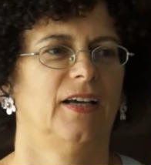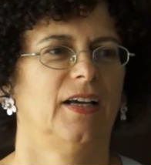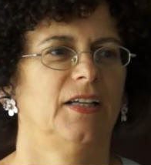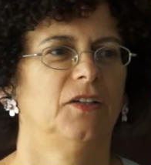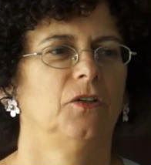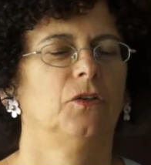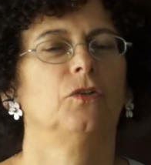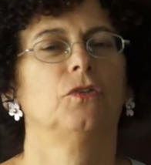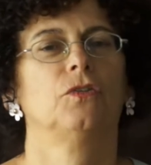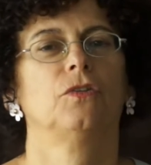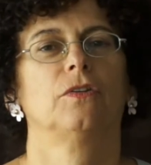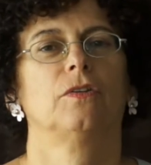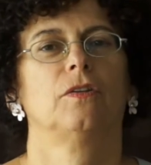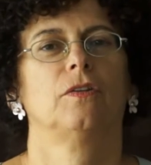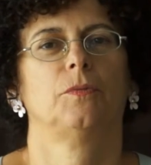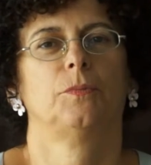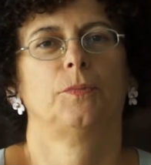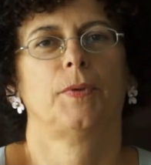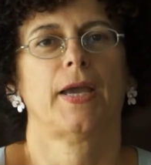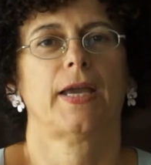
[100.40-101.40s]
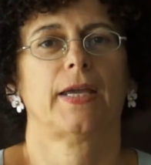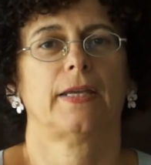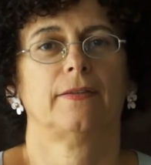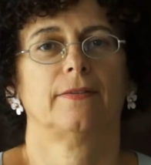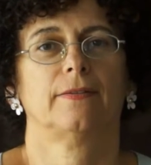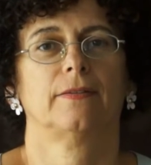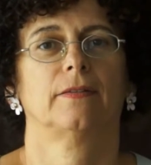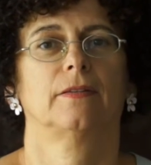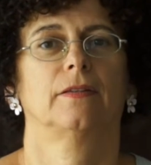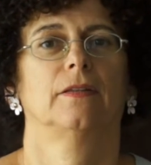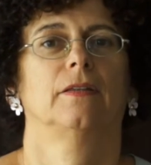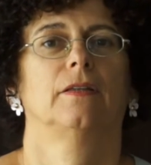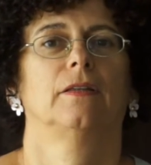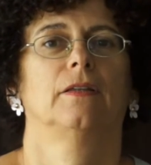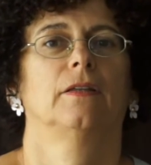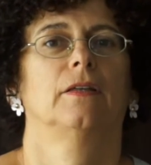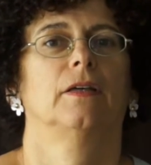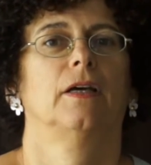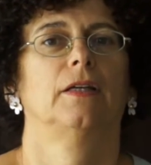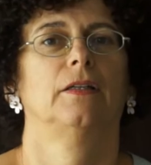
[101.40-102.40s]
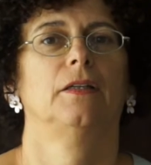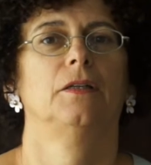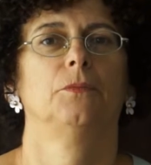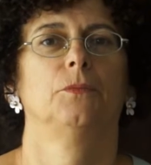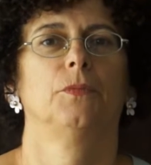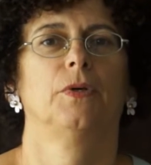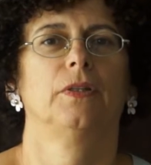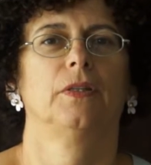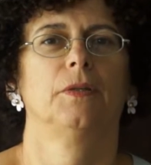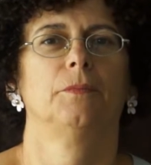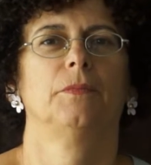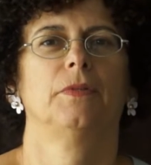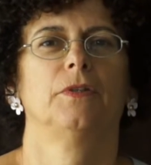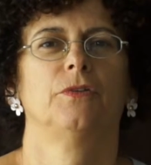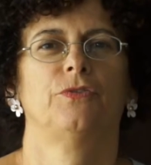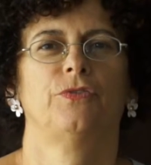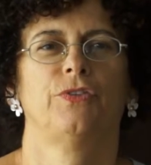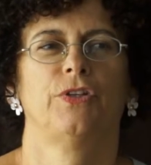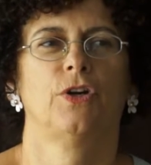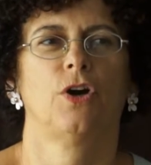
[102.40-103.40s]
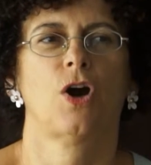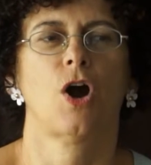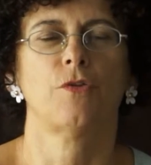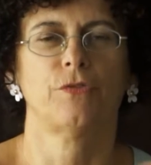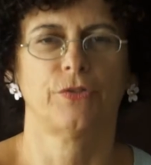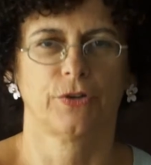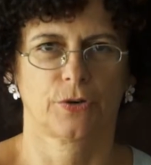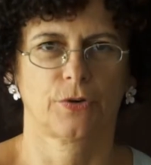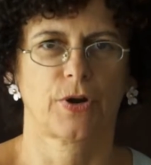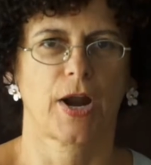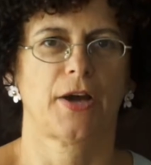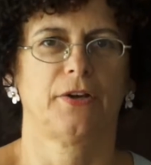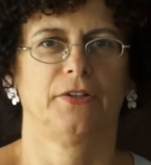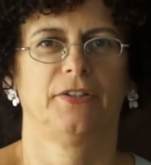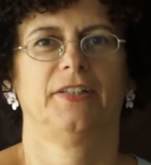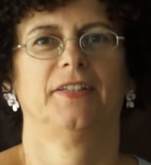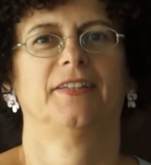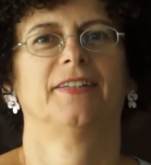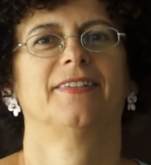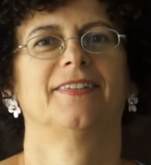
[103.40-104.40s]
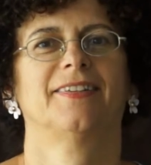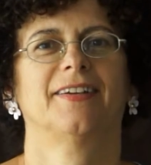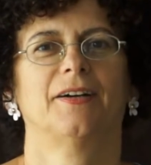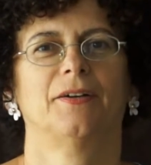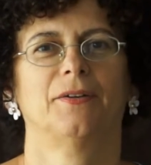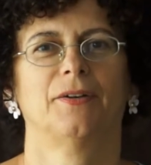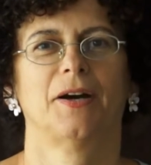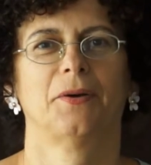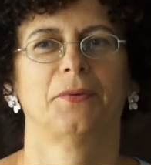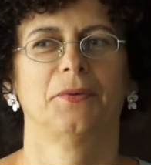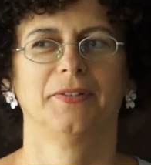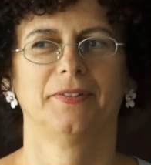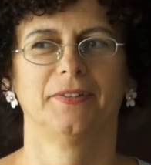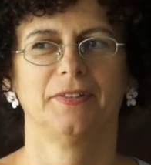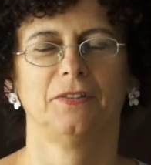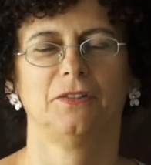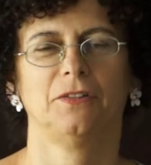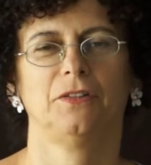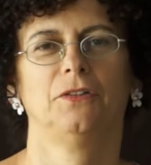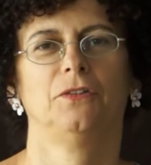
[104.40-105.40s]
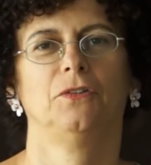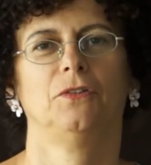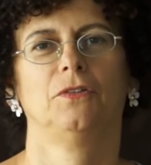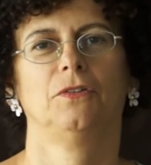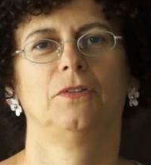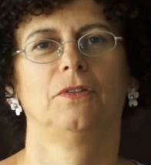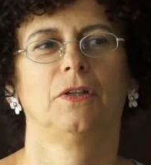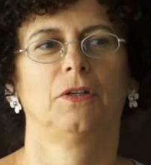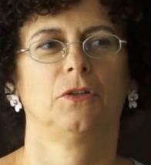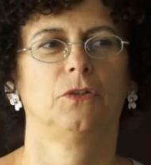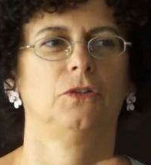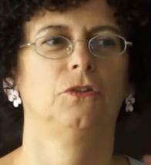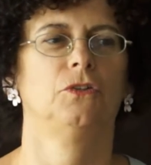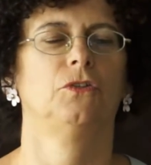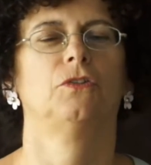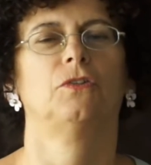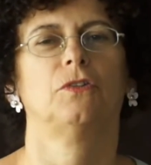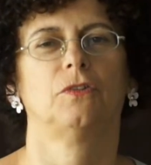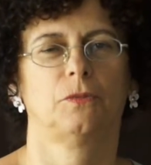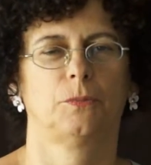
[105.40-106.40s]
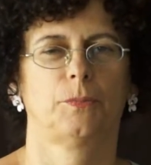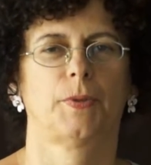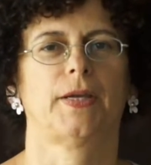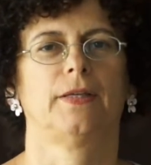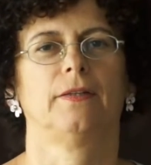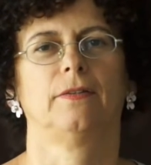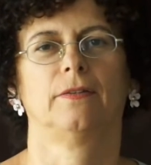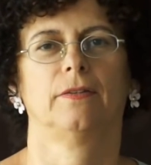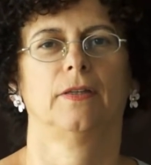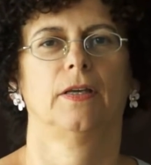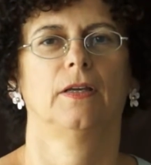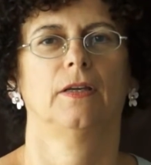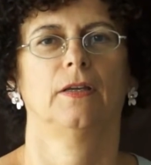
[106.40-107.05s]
And also the space, I didn't want them to feel overcrowded, so I wanted to use a good use of space.